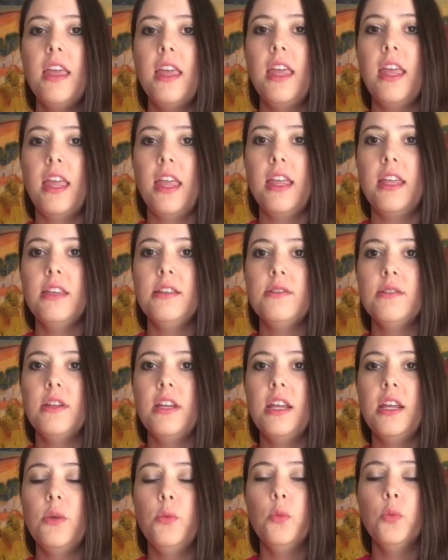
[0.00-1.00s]
And
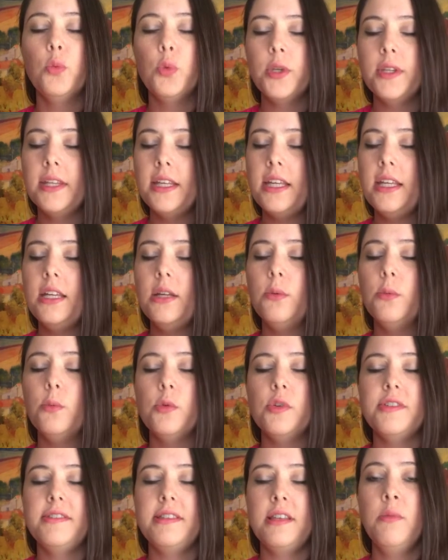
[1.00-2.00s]
it really
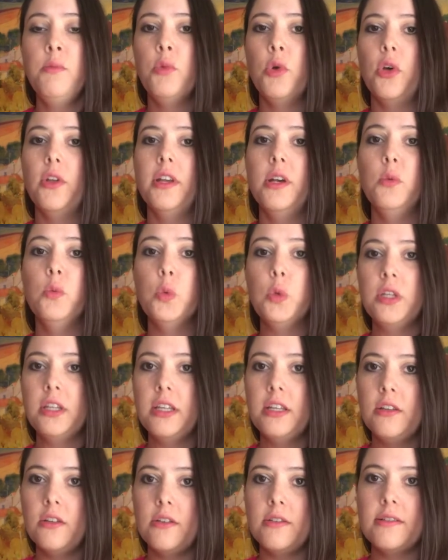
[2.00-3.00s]

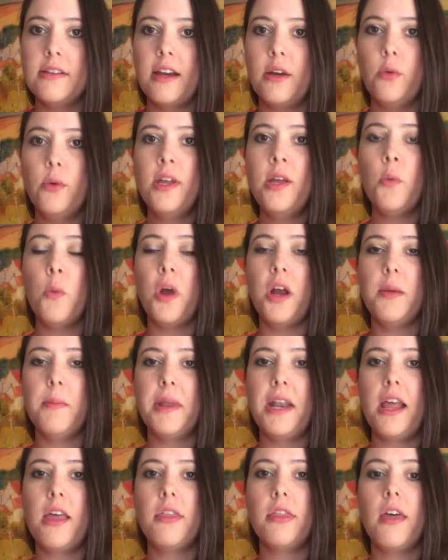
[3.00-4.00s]
looked like ringworm.
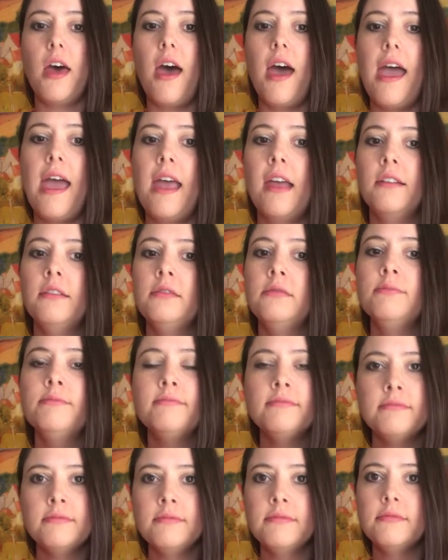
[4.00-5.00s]
And I thought,
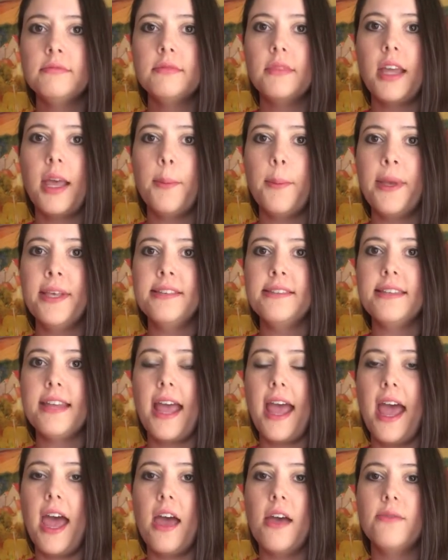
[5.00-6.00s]
I must
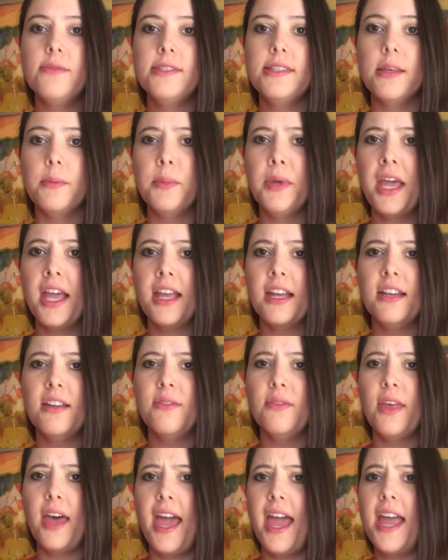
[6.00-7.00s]
have some kind
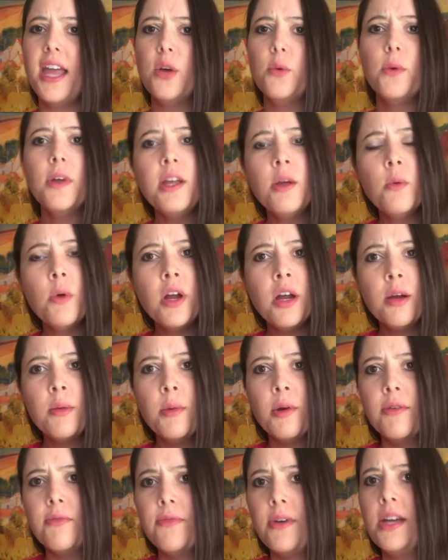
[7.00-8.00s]
of like ringworm
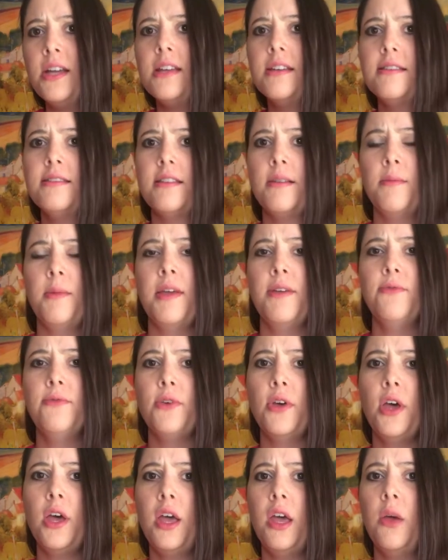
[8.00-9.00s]
or fungus on my
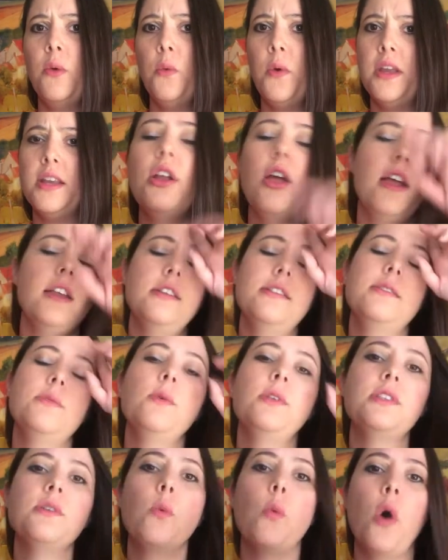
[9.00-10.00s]
foot. You know, I just
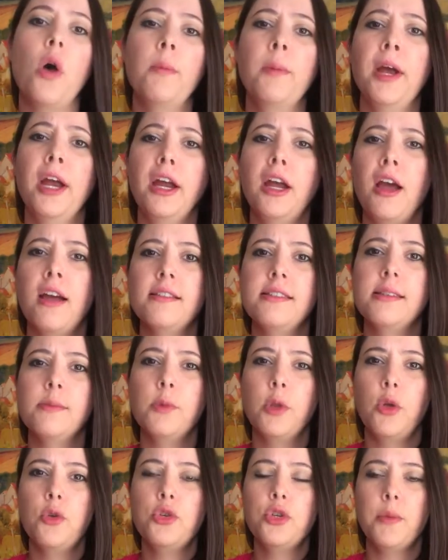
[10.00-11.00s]
went to Walmart, got
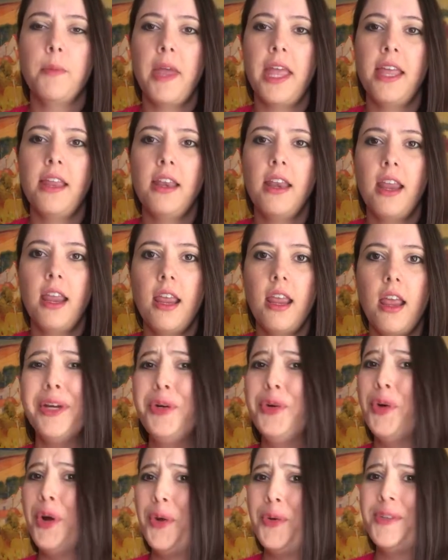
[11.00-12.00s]
some Lotrimin.
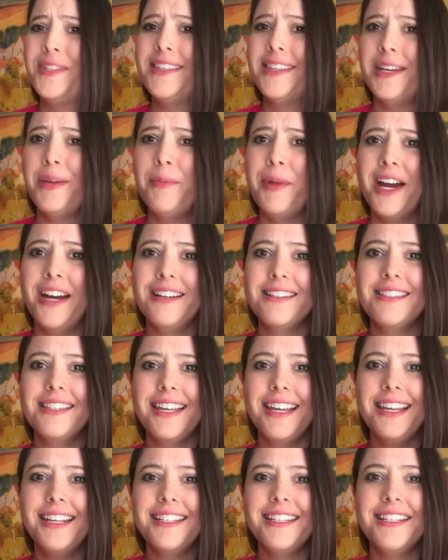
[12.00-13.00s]
And gross and
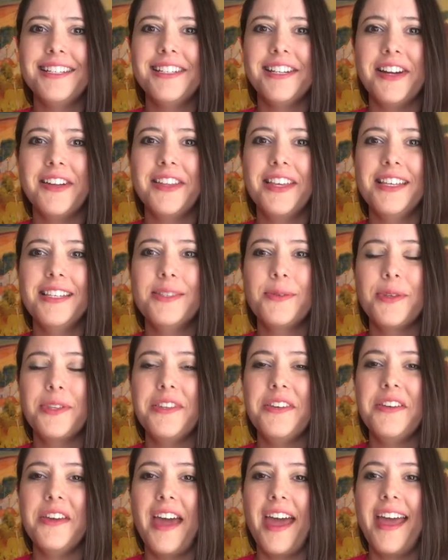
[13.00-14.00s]
embarrassing to share this
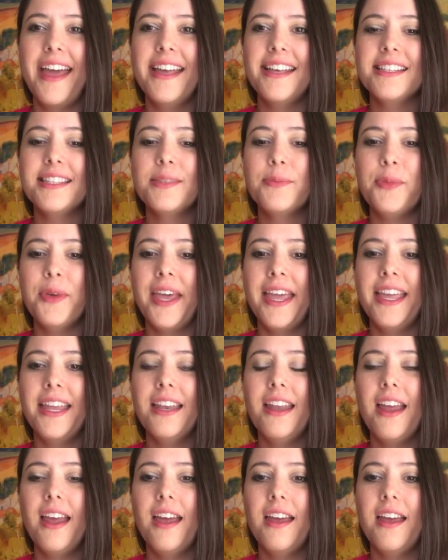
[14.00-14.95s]
with you guys, but